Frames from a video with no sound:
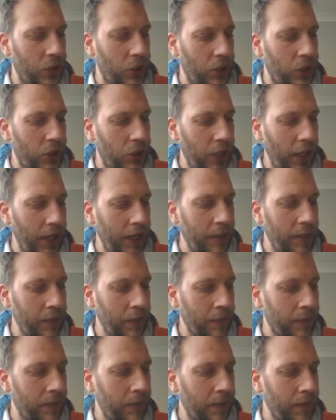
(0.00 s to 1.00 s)

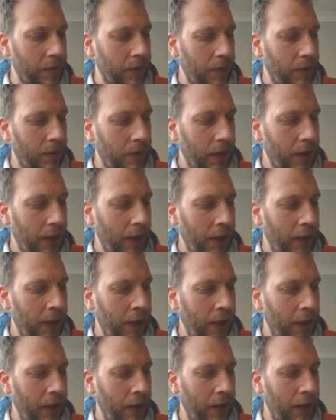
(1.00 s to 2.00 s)
James,
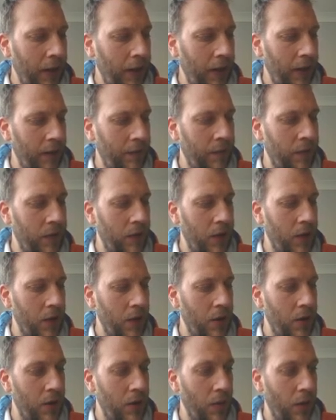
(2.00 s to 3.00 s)
if
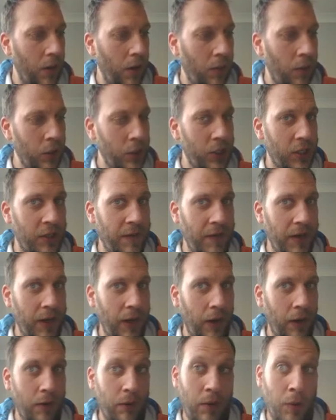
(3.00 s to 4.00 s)
you are watching the
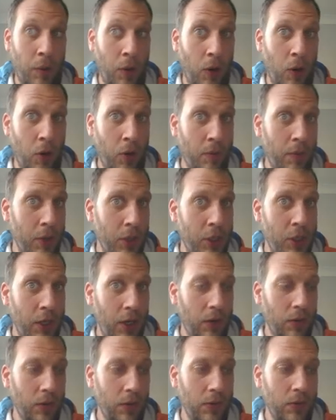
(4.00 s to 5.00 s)
video, you are on my
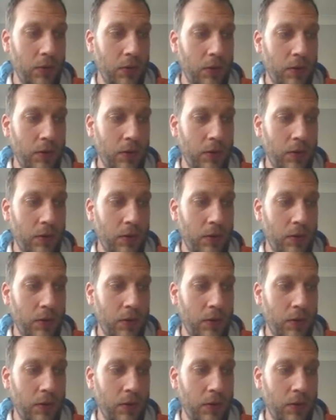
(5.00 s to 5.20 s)
channel.